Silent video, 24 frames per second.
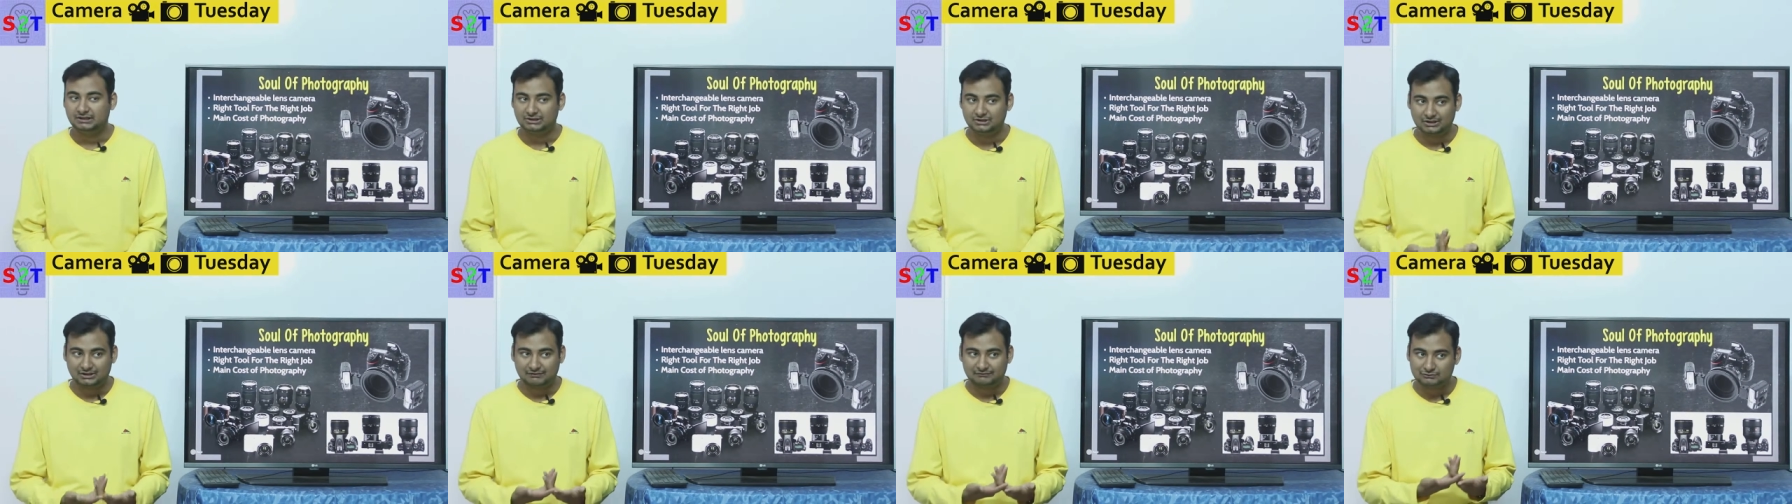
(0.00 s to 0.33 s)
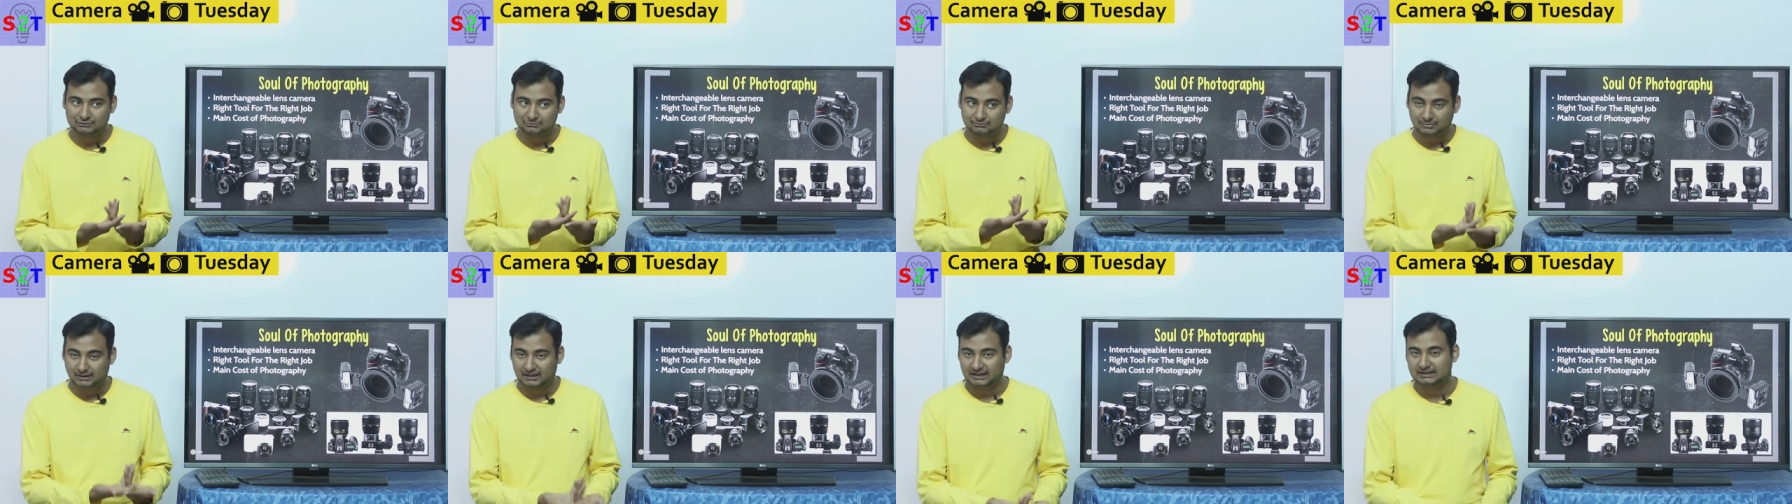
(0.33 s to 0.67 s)
you have
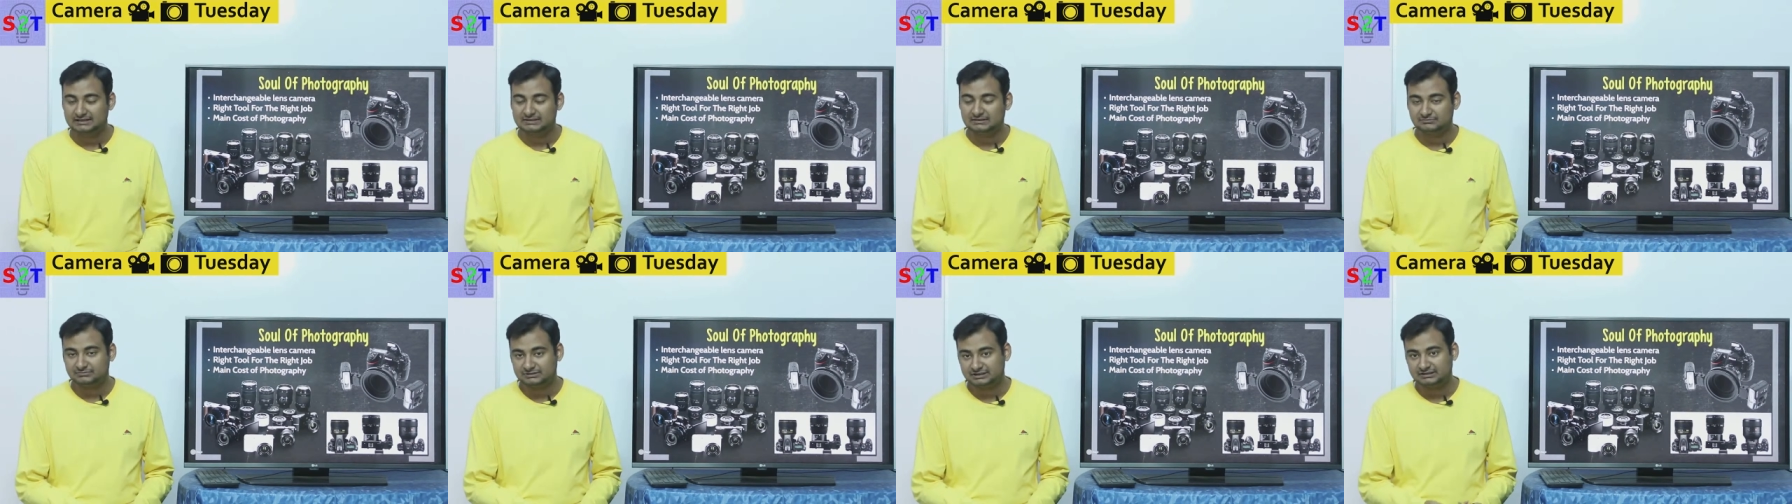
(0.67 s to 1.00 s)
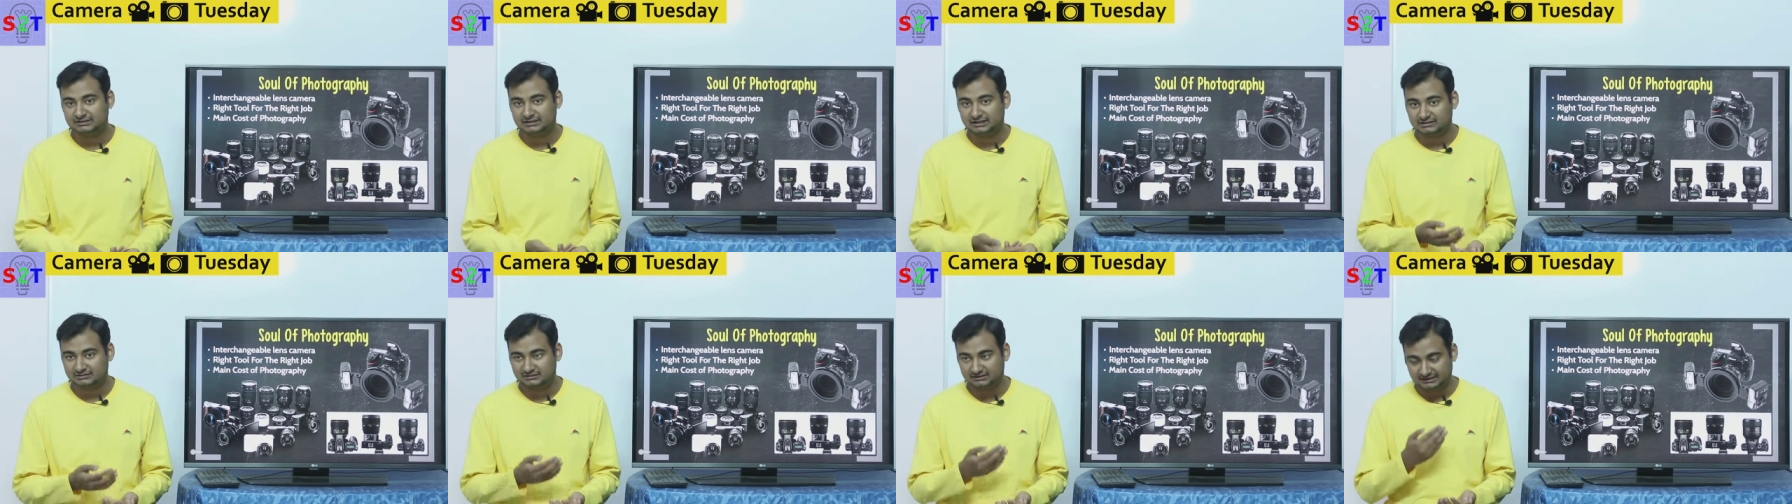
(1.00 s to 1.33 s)
to buy
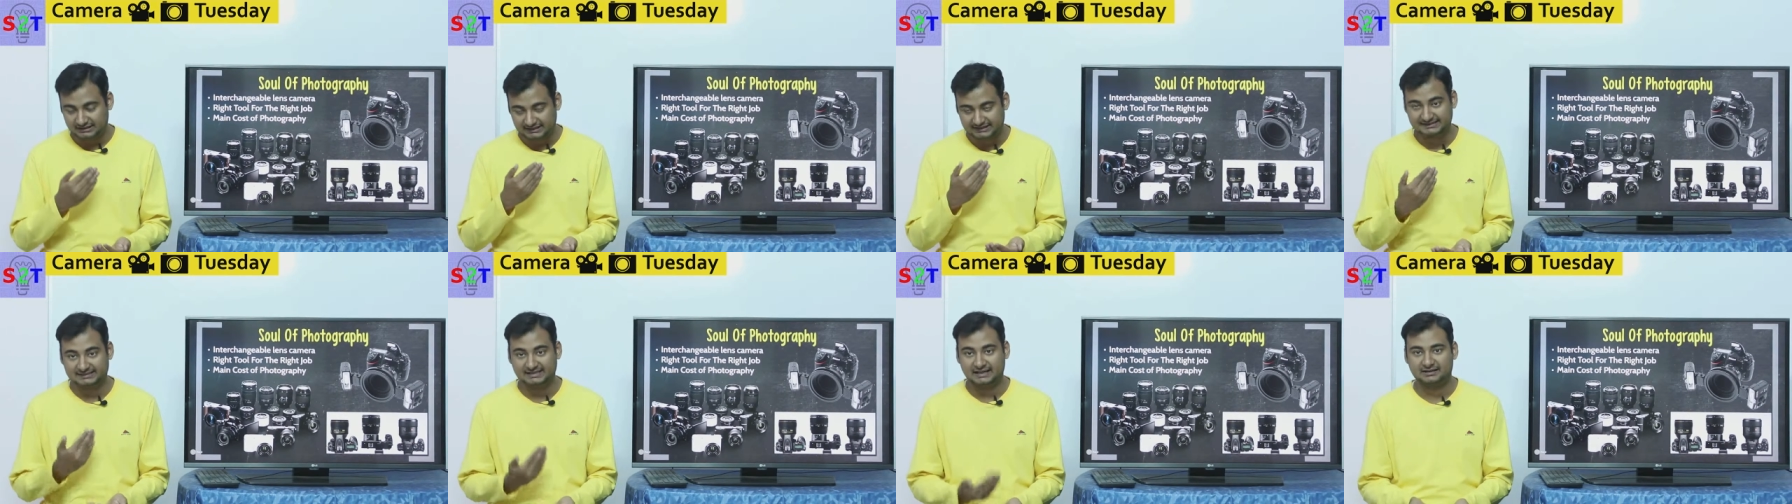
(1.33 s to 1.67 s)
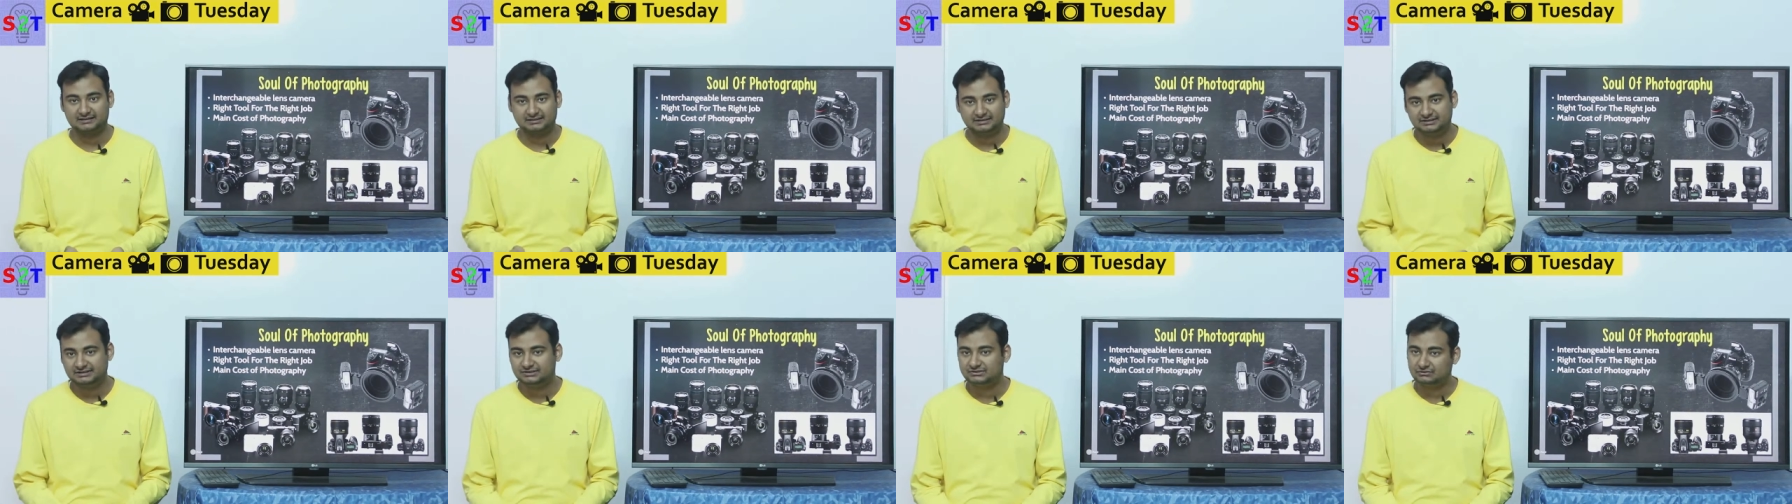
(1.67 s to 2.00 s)
something that
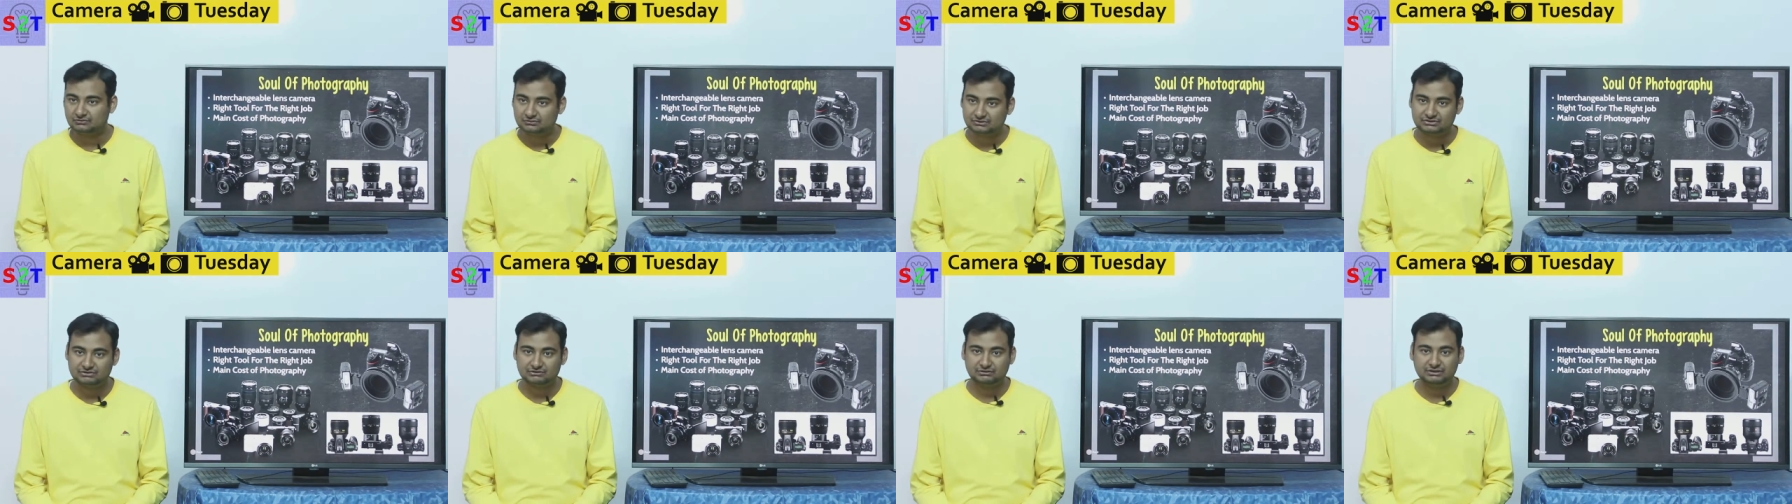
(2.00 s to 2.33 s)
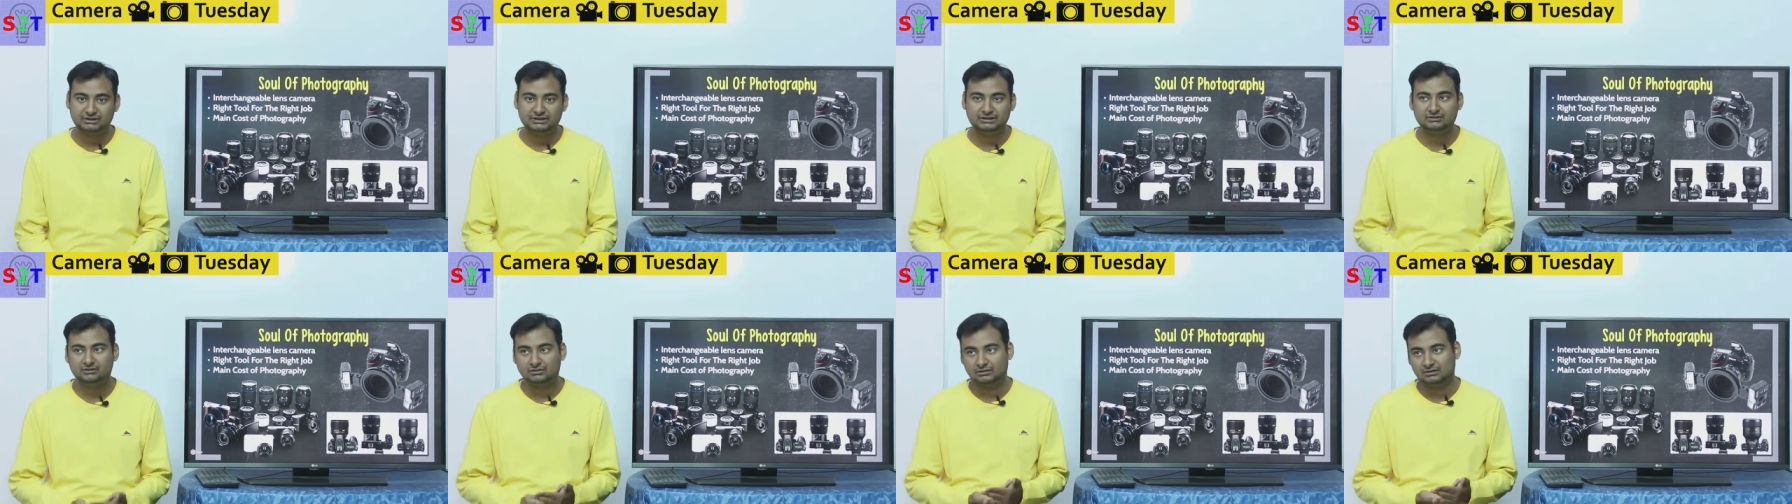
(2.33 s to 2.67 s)
exactly suits your
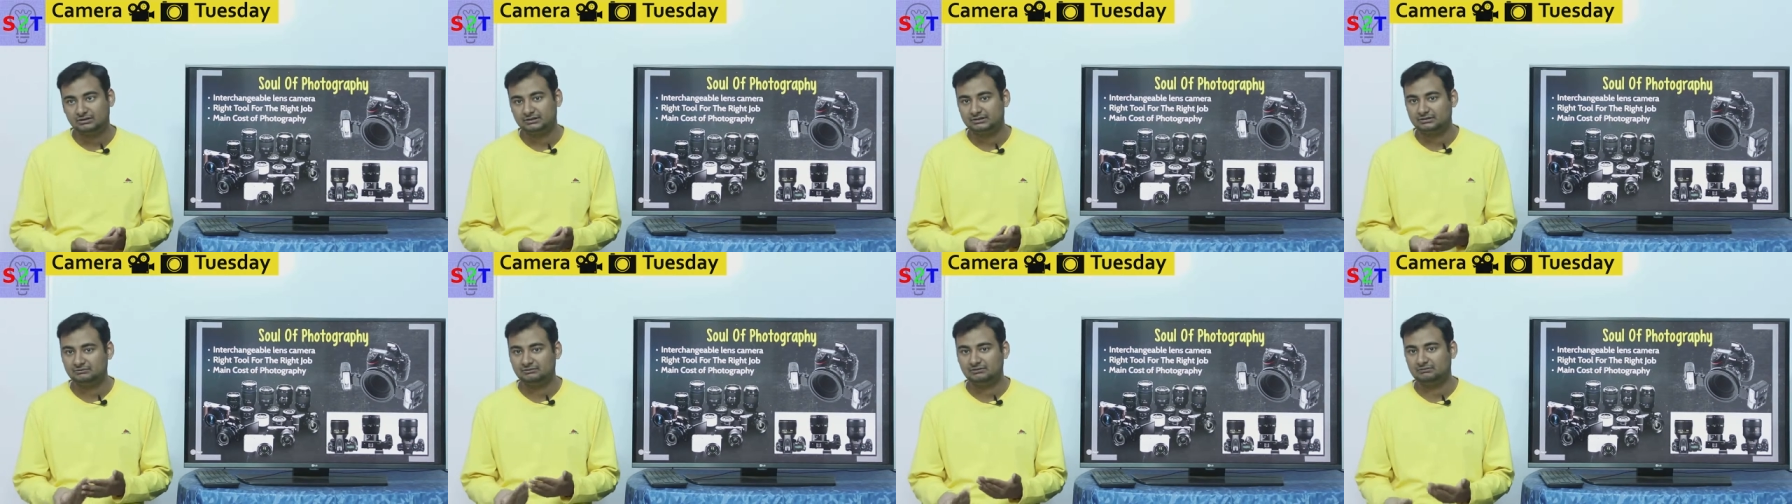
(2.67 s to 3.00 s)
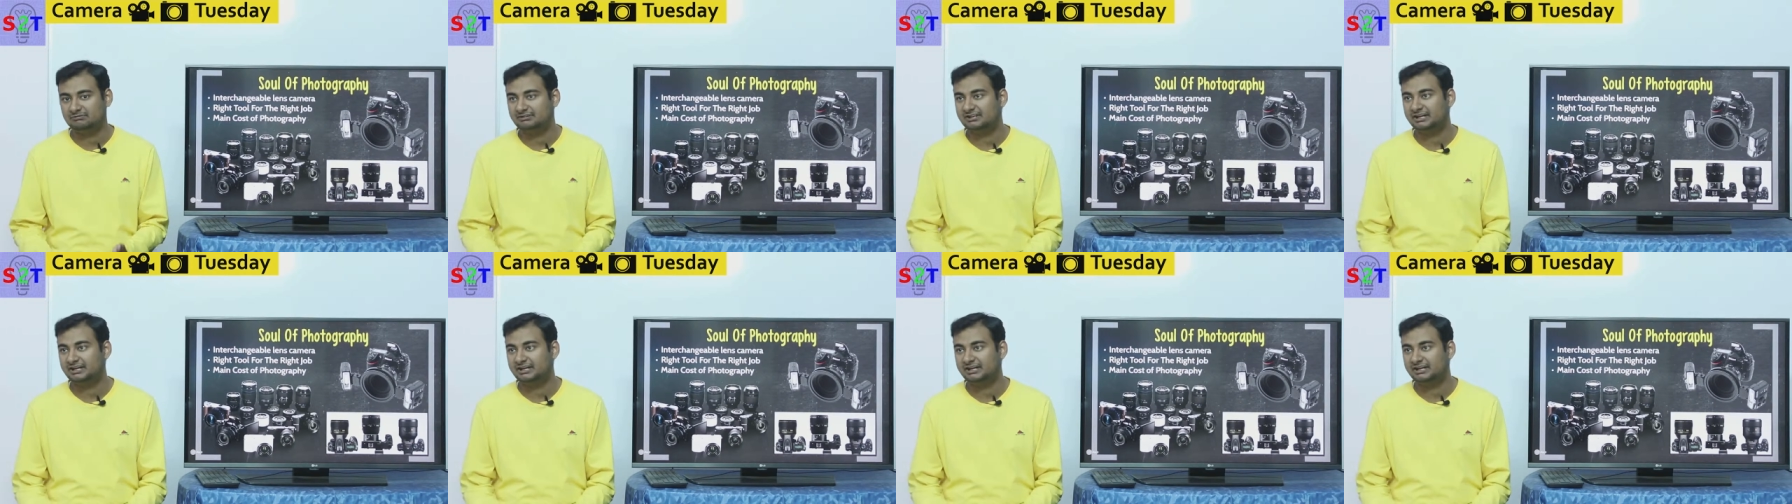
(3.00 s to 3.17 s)
need or you will